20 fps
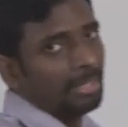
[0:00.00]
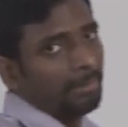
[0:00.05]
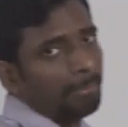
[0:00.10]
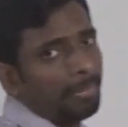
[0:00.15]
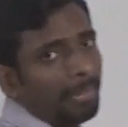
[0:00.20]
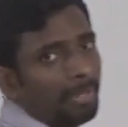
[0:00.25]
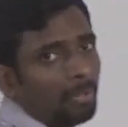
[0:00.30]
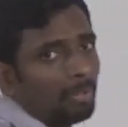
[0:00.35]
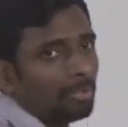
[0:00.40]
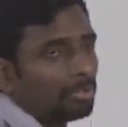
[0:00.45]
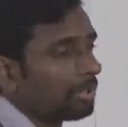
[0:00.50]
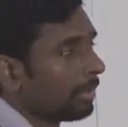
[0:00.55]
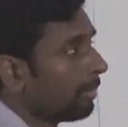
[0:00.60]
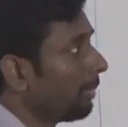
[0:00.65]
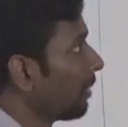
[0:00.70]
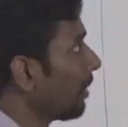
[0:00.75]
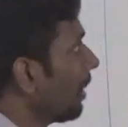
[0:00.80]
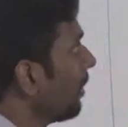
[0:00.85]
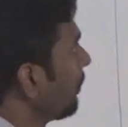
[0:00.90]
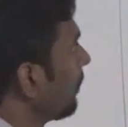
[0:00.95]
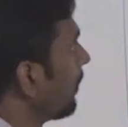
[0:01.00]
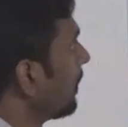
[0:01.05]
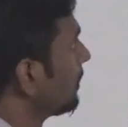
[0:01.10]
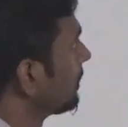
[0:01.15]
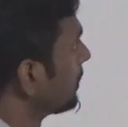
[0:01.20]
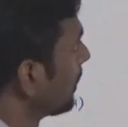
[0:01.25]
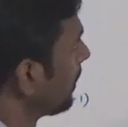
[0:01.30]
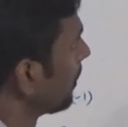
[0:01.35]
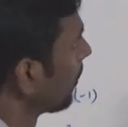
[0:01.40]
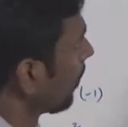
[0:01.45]
simple question because
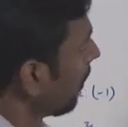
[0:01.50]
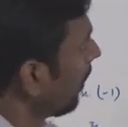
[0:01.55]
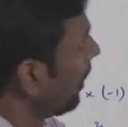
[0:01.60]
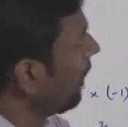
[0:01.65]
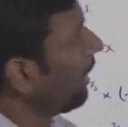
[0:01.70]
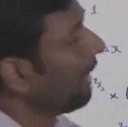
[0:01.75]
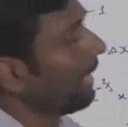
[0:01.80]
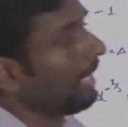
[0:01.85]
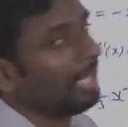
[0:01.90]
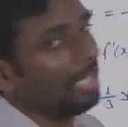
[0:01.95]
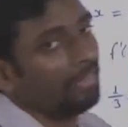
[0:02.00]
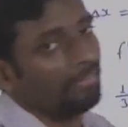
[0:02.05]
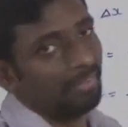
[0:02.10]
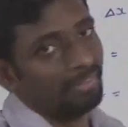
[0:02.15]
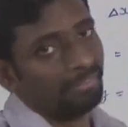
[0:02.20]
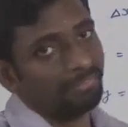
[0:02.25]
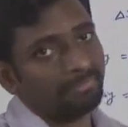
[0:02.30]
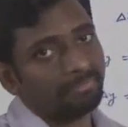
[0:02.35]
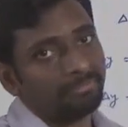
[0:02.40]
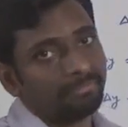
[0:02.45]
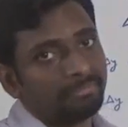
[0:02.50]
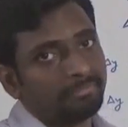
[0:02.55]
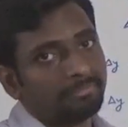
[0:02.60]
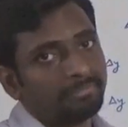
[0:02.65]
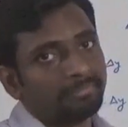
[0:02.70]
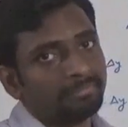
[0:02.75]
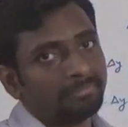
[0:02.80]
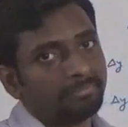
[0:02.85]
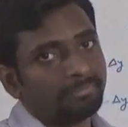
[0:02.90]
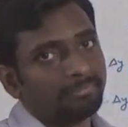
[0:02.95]
function is already given.
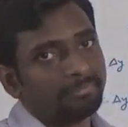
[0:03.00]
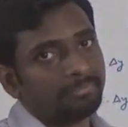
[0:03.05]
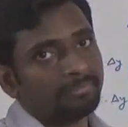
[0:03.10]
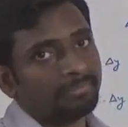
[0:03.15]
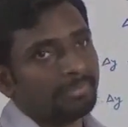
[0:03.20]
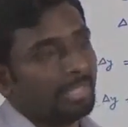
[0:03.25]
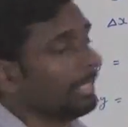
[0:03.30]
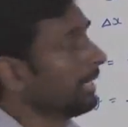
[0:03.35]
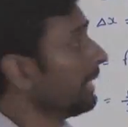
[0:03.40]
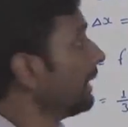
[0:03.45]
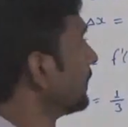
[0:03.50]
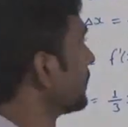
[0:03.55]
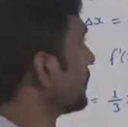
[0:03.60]
In